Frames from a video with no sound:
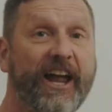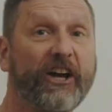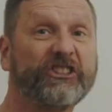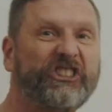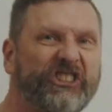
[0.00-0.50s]
the
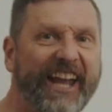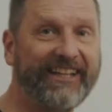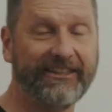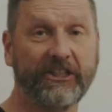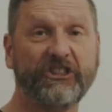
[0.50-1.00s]
air,
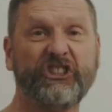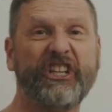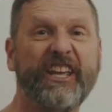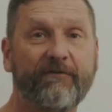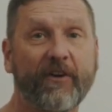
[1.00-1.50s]
Satan, the
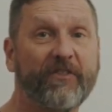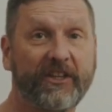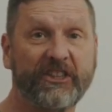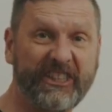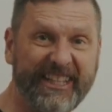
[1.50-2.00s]
chief of
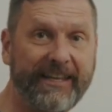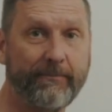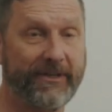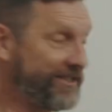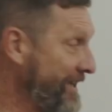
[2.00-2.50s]
the
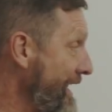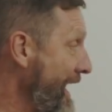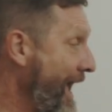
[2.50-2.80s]
demons,